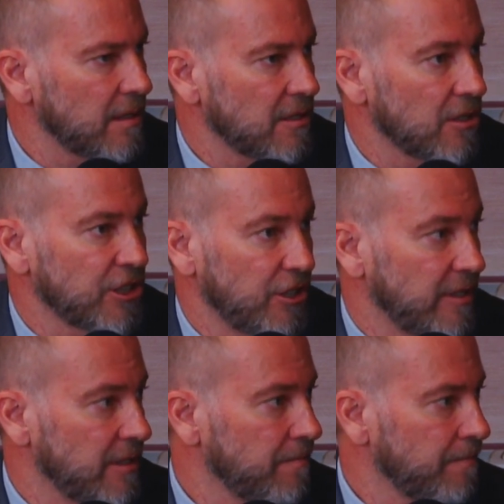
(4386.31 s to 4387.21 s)

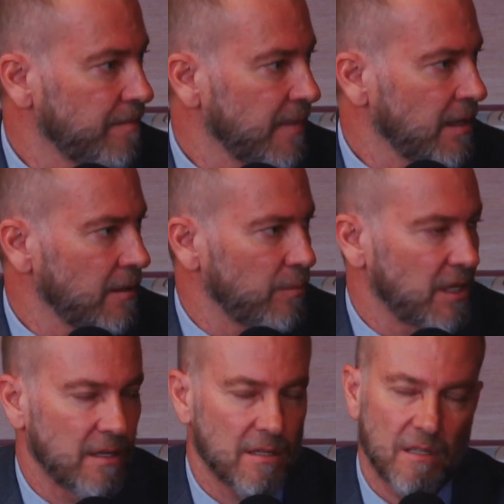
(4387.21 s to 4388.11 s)
surgery,
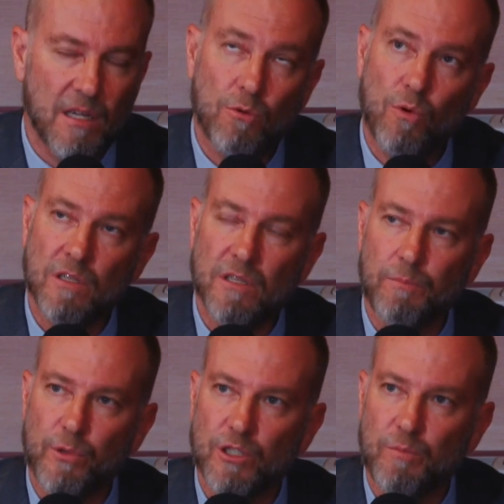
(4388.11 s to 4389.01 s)
because there was a
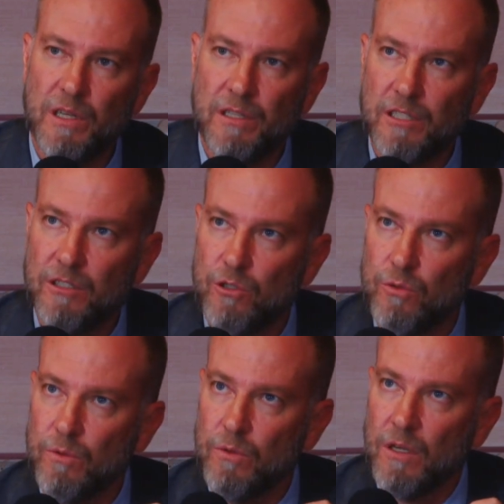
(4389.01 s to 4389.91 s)
possibility
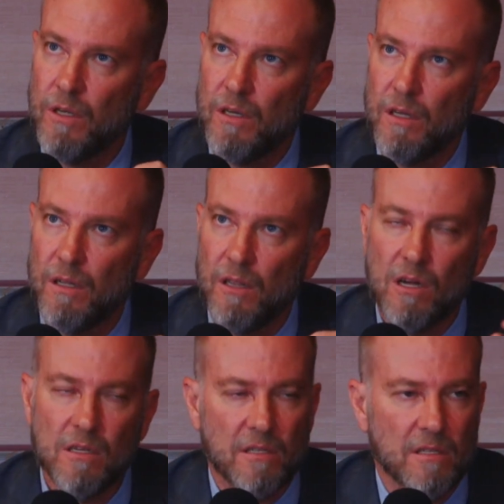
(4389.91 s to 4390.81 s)
to
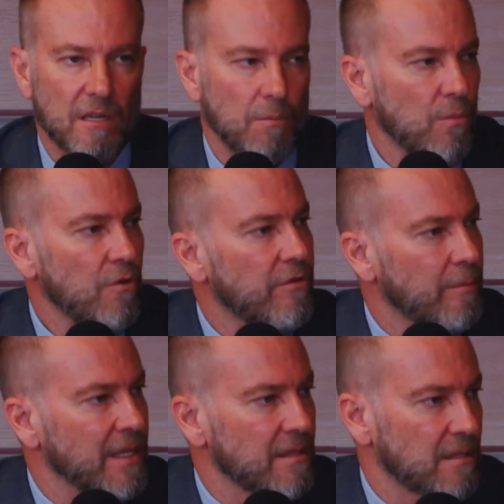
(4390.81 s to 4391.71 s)
lost some
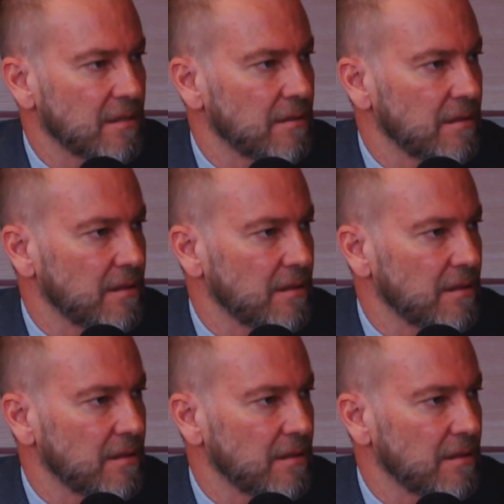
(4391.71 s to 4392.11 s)
movements